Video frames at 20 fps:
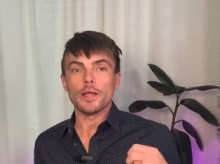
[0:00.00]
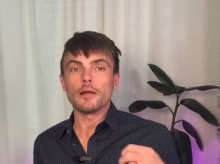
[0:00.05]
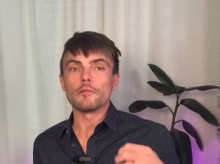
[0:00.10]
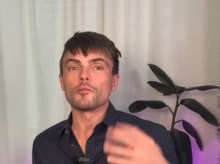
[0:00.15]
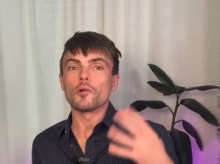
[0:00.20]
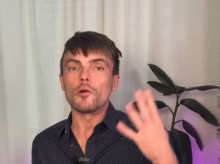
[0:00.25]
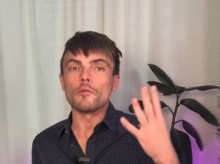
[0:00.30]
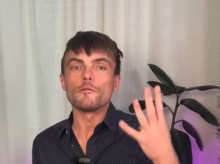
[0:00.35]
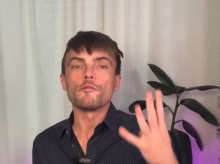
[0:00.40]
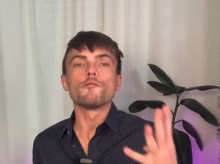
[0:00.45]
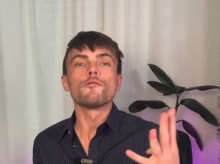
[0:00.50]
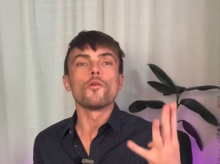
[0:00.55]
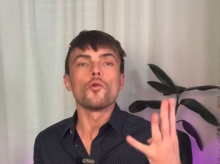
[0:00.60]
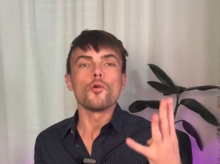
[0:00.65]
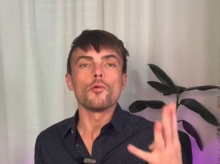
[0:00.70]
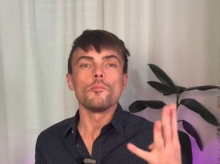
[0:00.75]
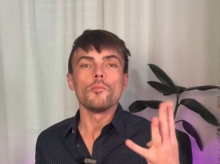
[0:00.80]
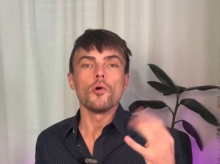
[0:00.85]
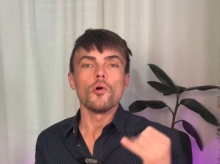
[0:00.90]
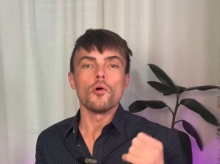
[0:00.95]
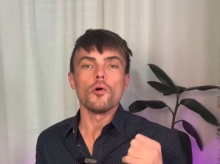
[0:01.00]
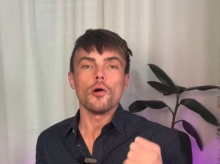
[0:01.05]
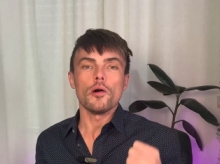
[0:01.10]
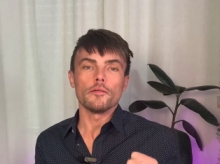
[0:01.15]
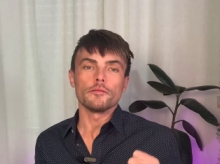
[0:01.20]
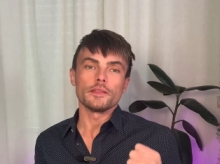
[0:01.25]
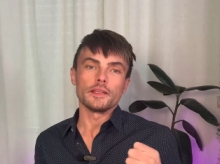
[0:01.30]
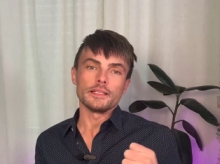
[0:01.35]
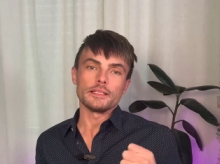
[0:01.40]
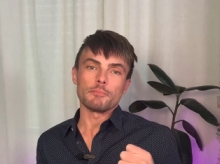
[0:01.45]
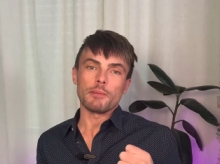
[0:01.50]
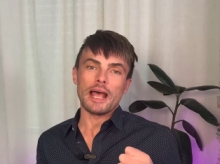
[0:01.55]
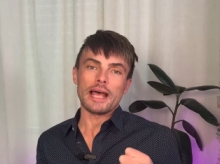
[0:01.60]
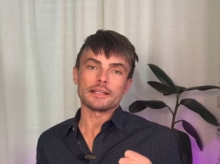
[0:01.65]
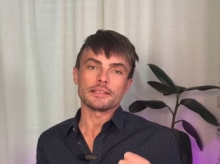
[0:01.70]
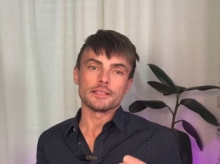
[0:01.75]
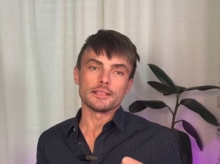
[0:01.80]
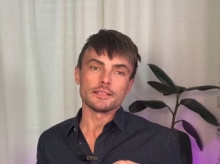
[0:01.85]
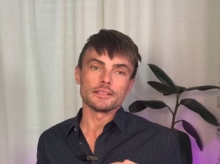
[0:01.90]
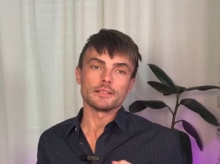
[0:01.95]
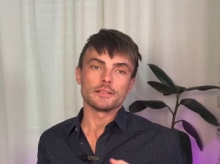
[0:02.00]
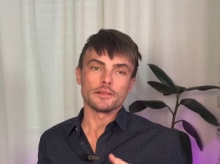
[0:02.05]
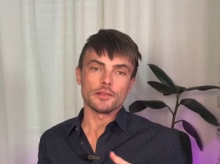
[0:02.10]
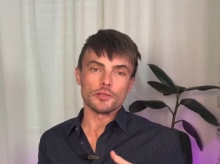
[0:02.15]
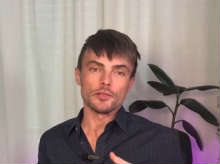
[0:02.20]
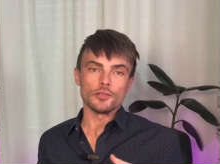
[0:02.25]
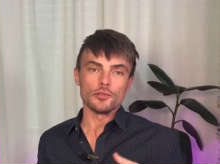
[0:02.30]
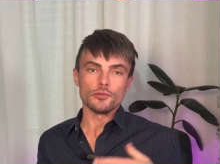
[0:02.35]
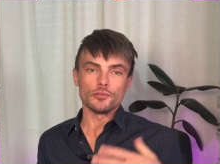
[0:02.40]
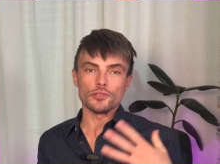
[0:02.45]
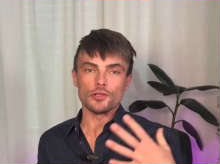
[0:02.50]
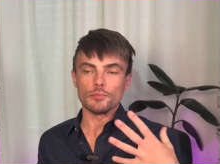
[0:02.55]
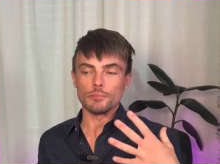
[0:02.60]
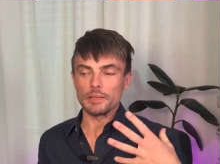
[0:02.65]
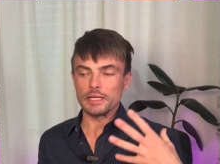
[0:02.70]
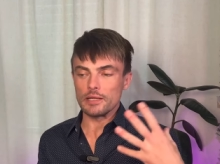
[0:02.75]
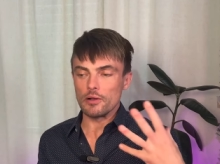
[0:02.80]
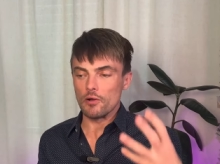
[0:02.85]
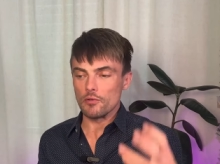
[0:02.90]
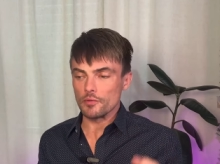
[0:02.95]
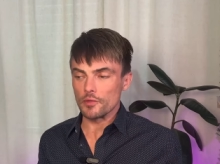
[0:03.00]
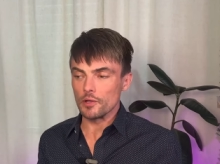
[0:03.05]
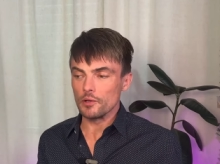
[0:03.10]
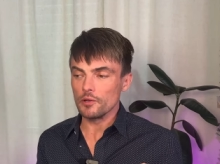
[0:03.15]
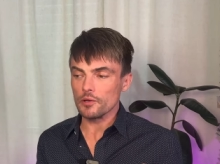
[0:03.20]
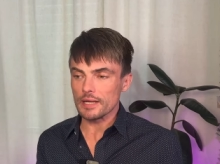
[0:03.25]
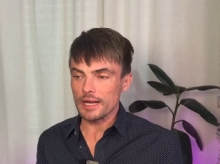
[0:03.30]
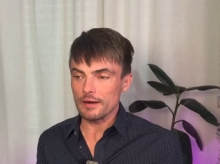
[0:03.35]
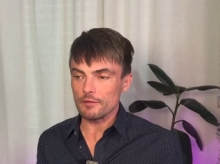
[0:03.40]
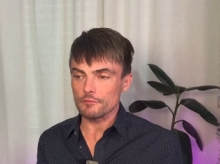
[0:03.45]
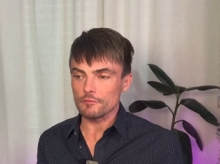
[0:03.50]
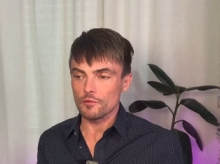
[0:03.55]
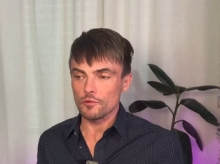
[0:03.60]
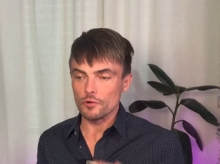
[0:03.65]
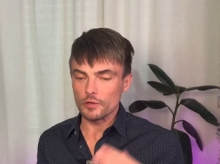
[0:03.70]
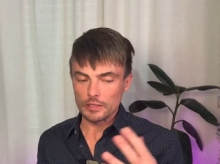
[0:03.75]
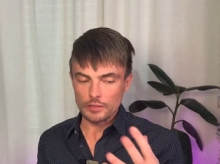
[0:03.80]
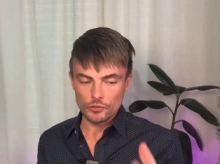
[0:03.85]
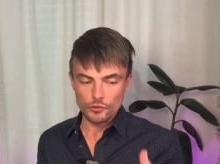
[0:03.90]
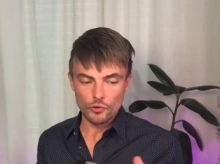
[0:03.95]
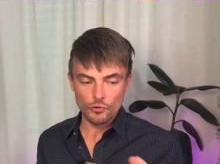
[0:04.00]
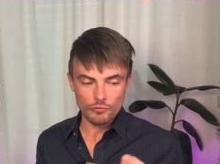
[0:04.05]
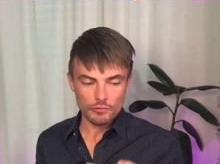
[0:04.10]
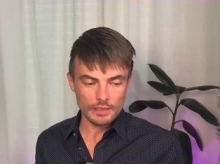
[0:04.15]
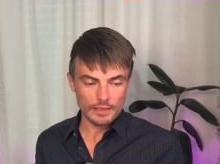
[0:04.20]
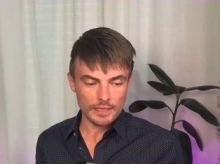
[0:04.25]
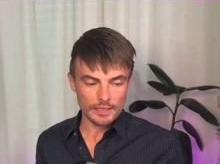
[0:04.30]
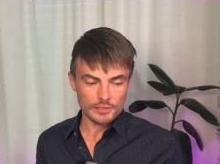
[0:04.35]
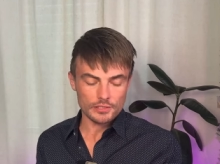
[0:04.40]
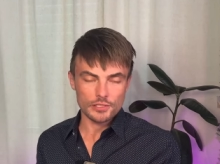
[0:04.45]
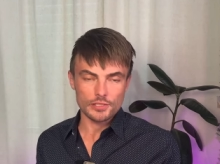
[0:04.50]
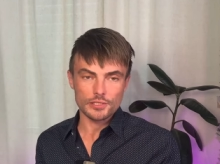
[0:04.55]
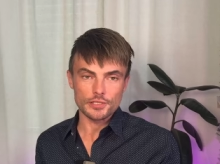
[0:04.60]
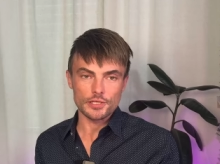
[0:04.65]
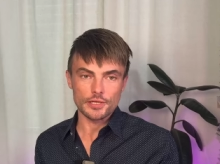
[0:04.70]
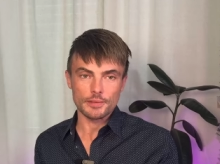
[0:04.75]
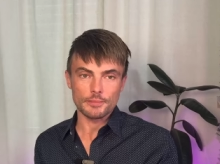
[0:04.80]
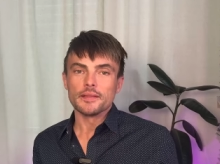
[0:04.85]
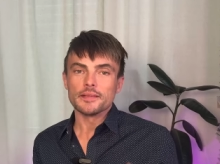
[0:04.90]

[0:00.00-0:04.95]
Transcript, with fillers: I've got four more of these patterns that you should be on the lookout for in your relationship.